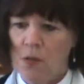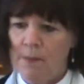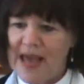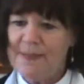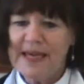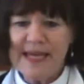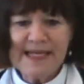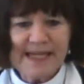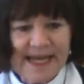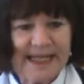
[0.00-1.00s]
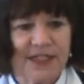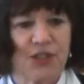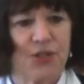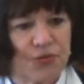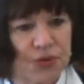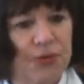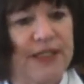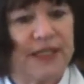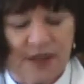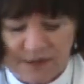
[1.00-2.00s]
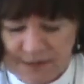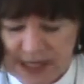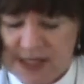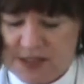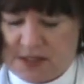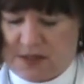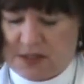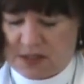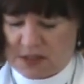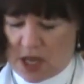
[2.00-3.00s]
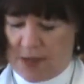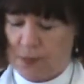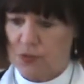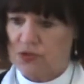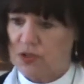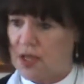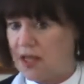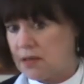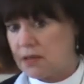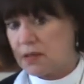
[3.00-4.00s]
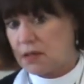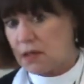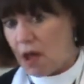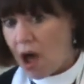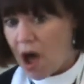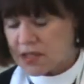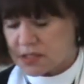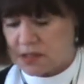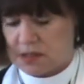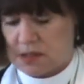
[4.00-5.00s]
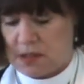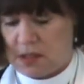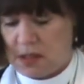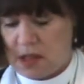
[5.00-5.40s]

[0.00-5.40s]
Well, maybe he needed to truly convince the disciples and us